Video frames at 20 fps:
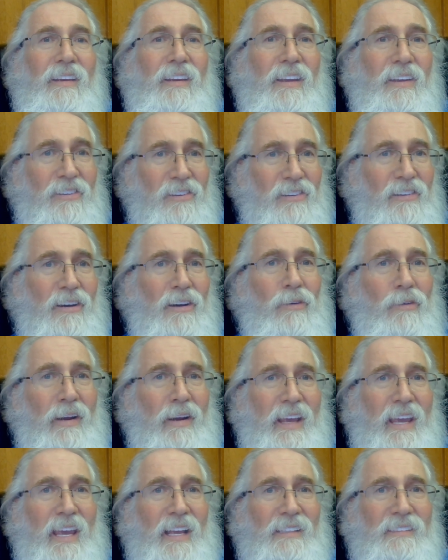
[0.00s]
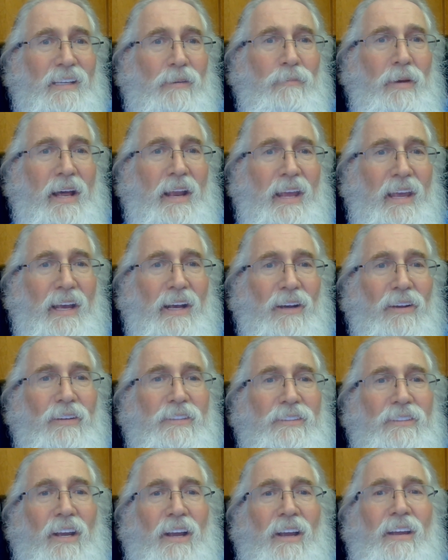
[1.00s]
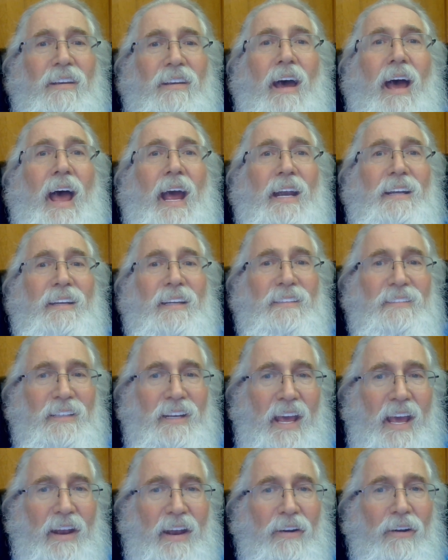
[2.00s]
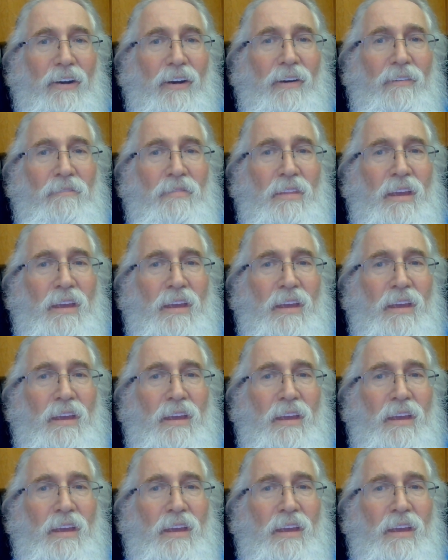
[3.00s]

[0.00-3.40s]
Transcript: You still want to get somebody else to act as an editor